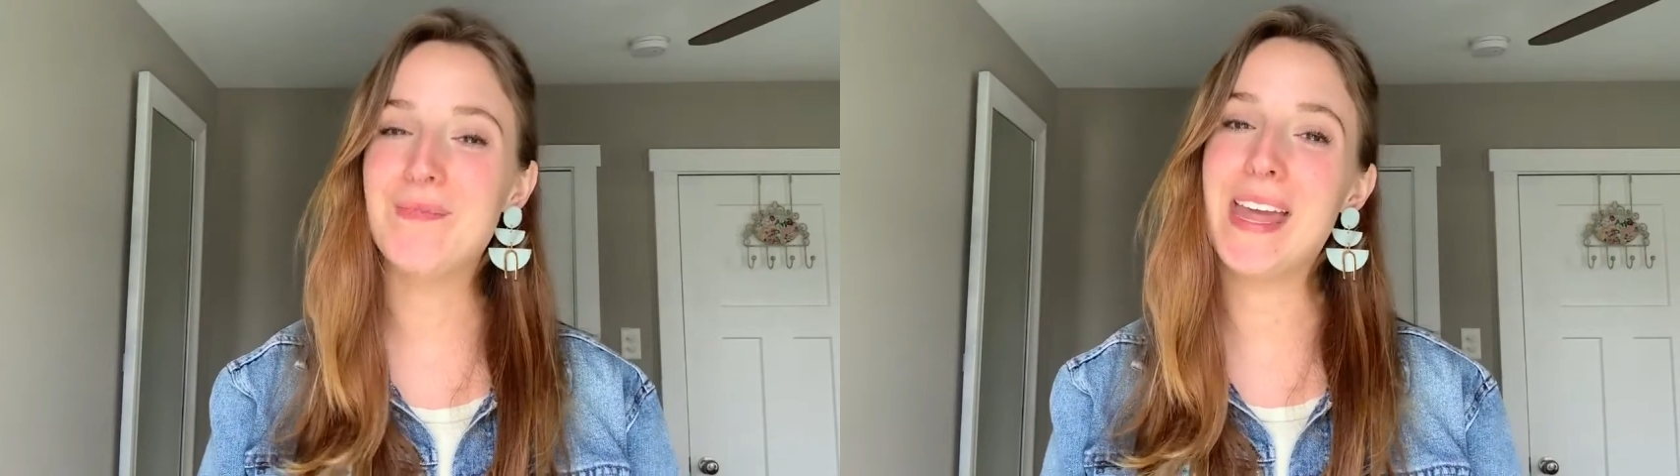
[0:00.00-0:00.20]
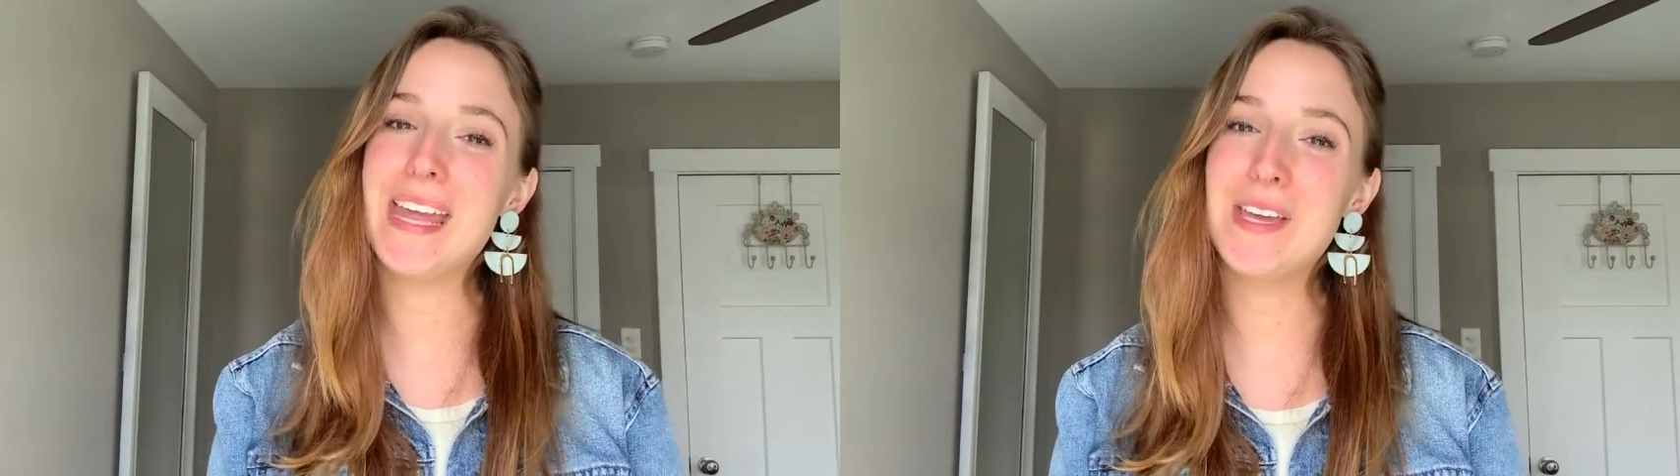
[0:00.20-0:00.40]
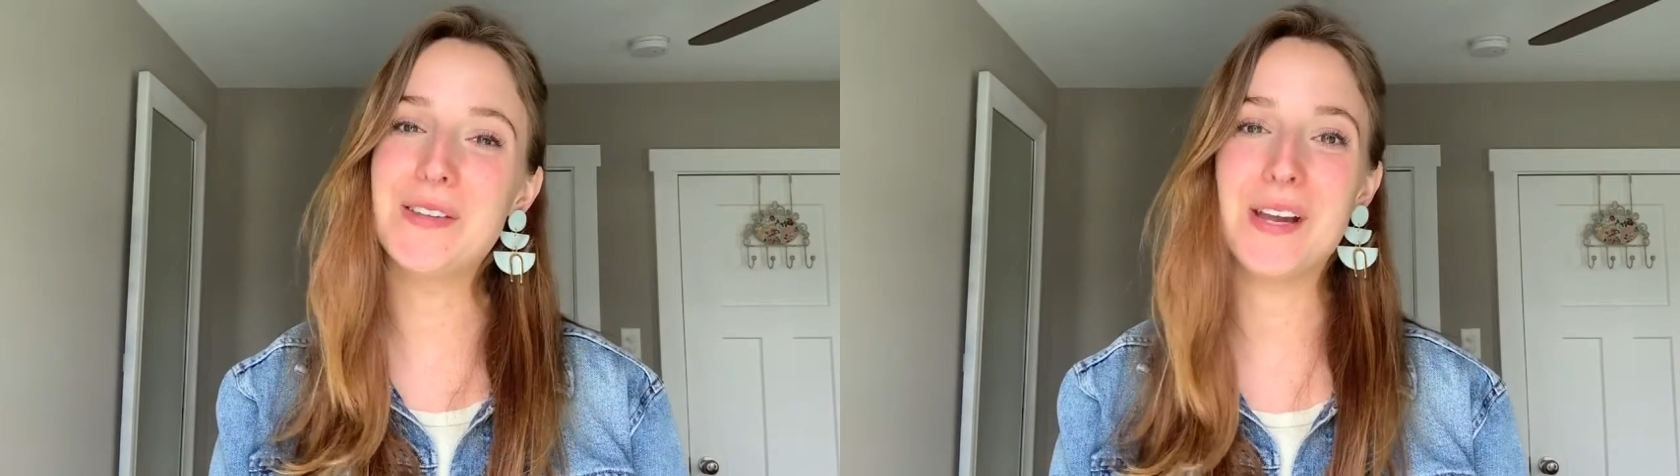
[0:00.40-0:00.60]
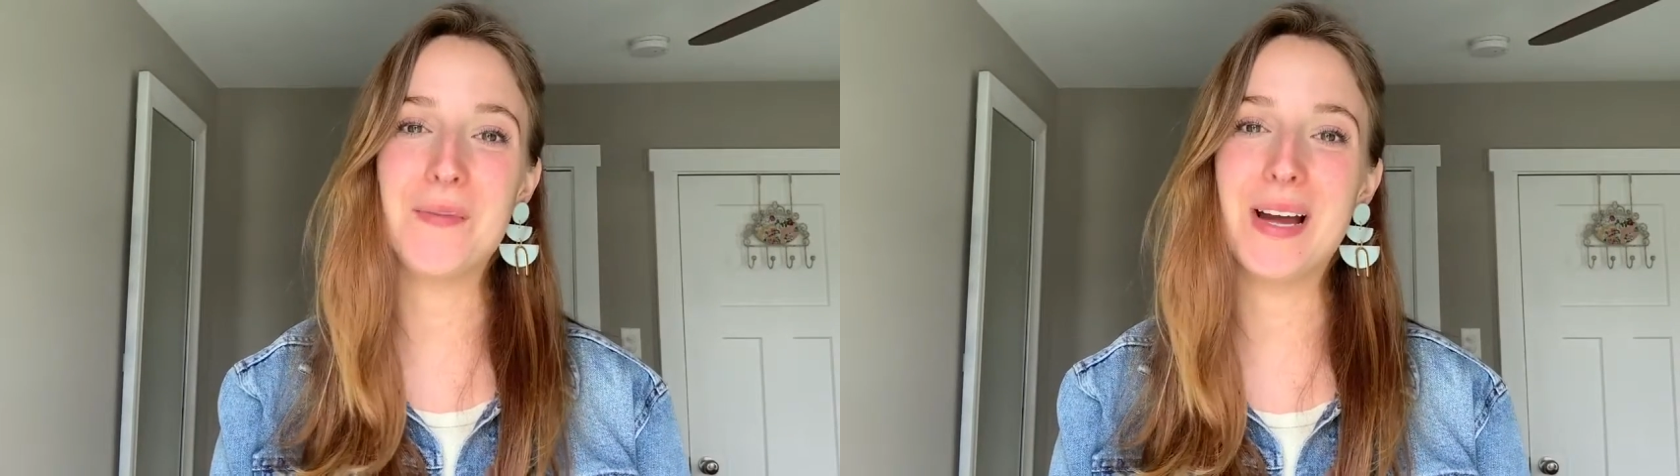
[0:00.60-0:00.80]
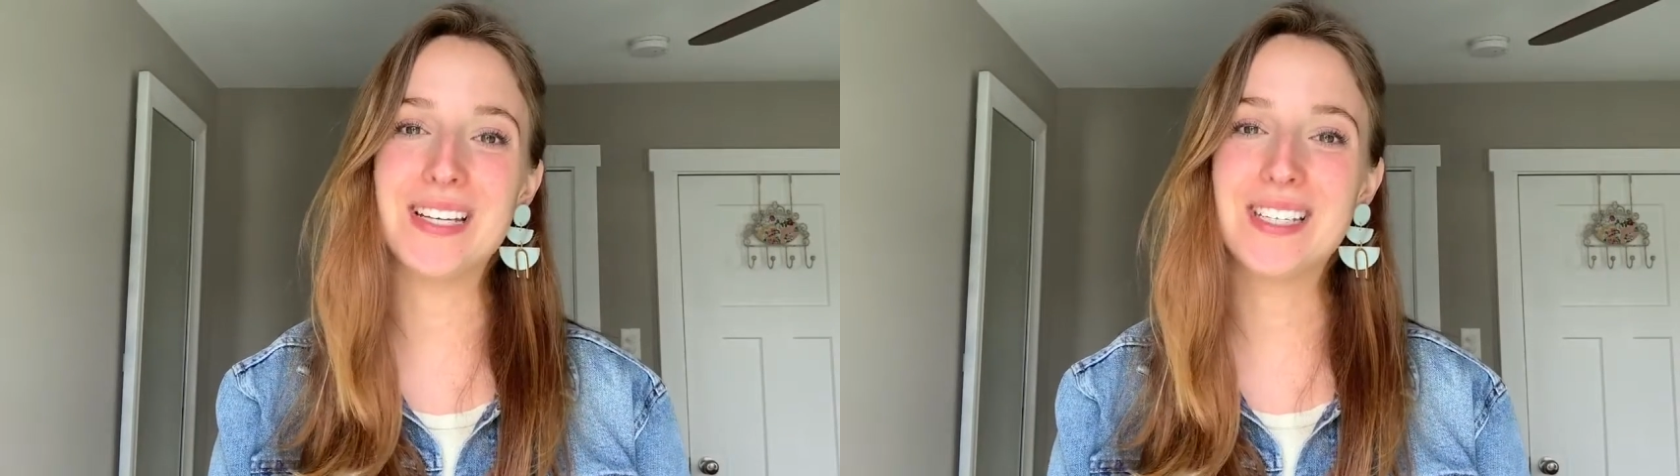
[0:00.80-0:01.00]
Thank you so
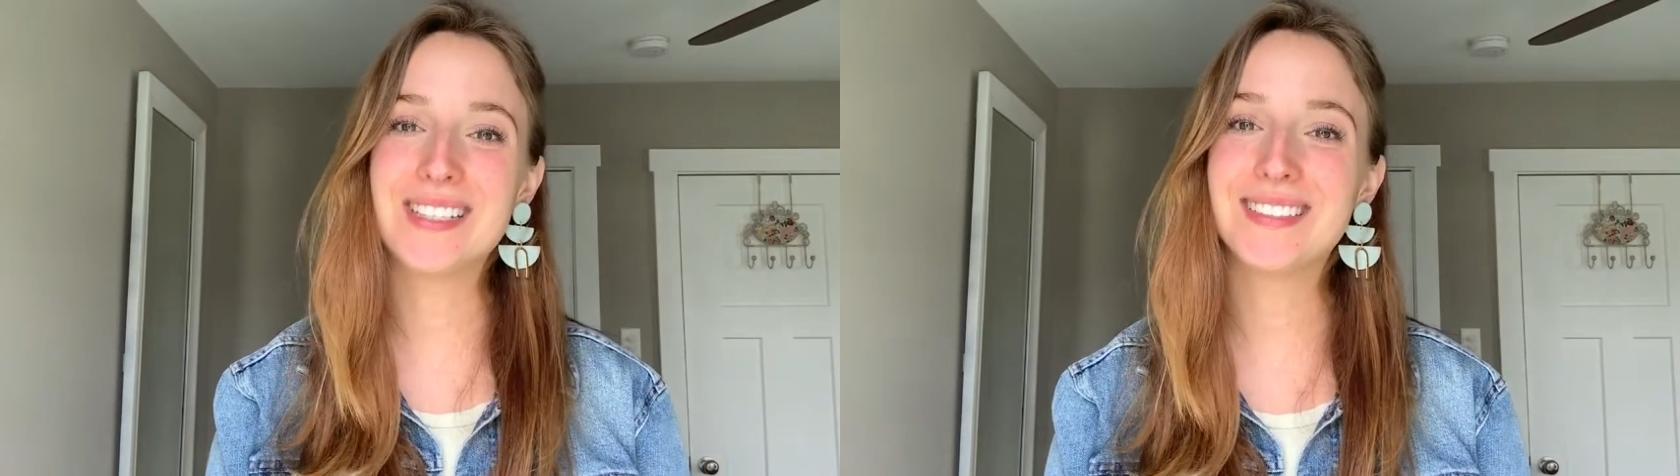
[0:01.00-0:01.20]
much.